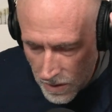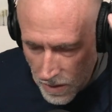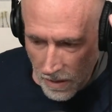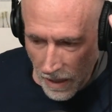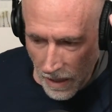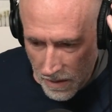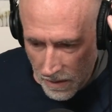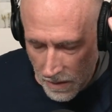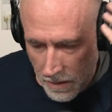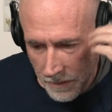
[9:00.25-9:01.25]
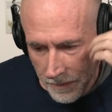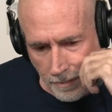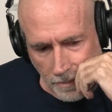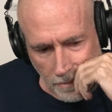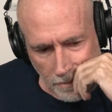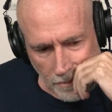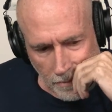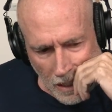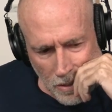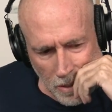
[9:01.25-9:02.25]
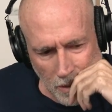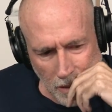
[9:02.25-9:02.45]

2000s. I used to go out a